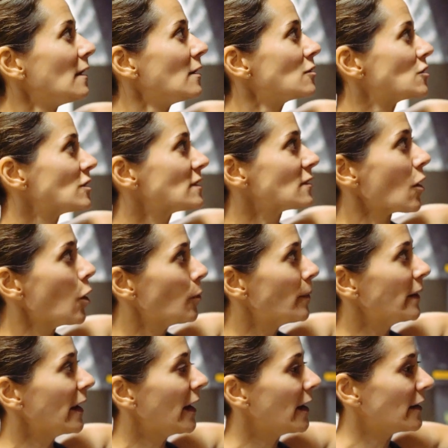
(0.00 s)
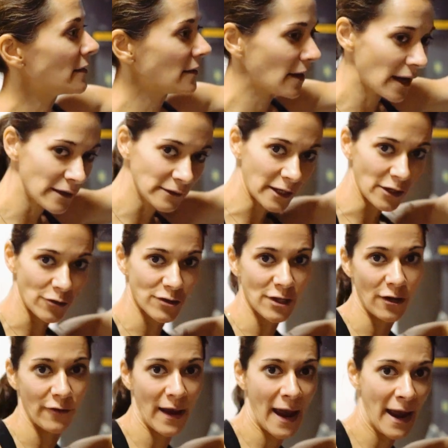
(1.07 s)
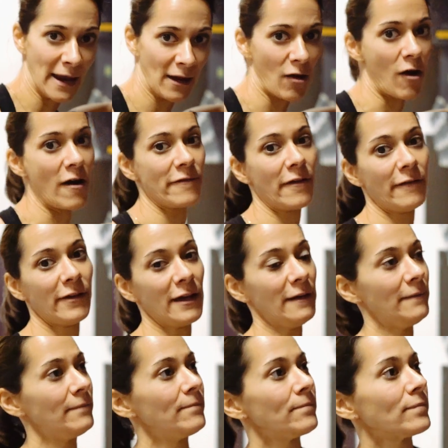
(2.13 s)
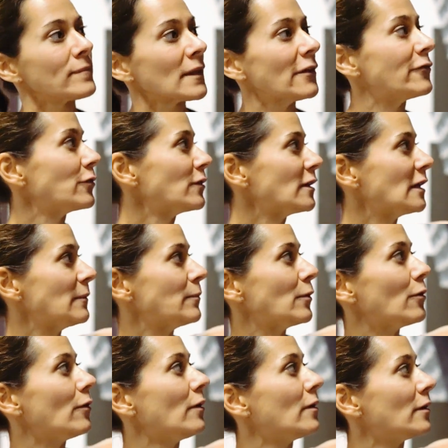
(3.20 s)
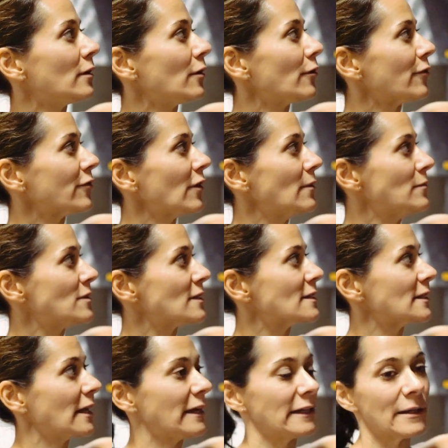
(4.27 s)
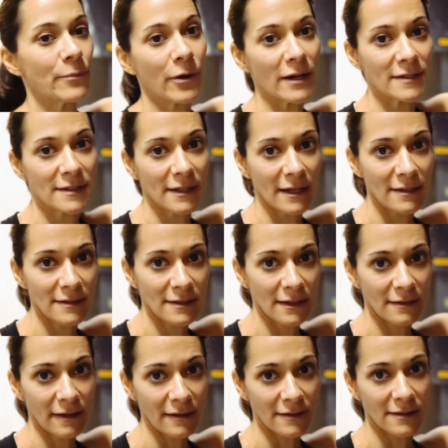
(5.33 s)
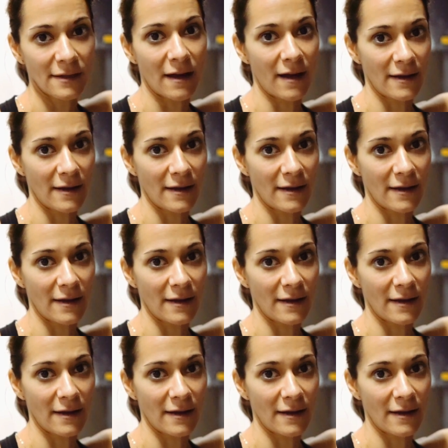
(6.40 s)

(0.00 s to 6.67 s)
Just open hand and let yourself hang off of it. If you can keep your thumb just lightly pressed against it, that's not